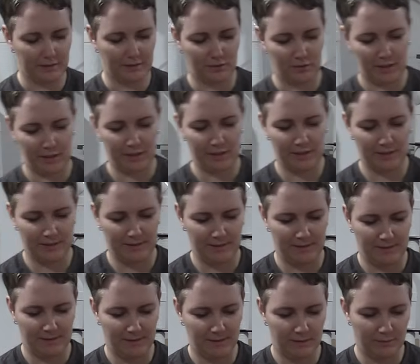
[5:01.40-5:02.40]
let's try to
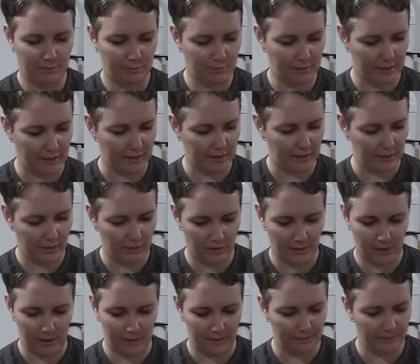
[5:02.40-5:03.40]
break it.
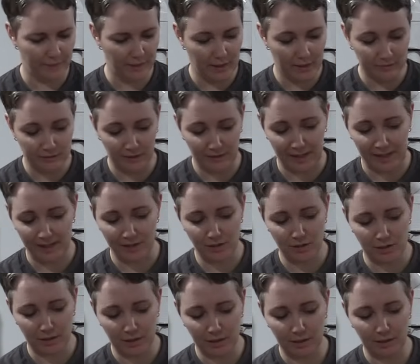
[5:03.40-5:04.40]
Okay, so
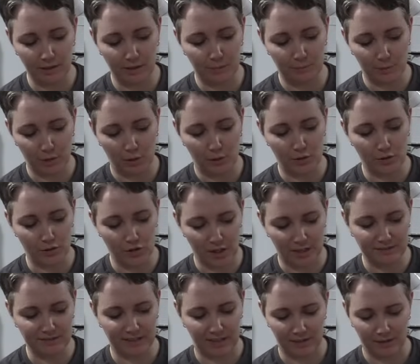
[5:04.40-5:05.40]
that clearly broke
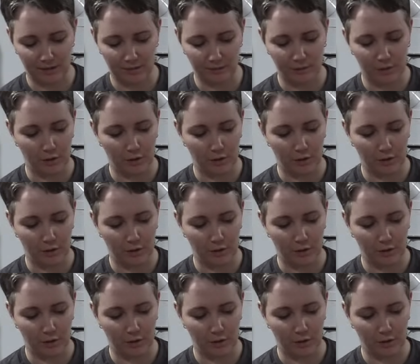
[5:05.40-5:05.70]
just at the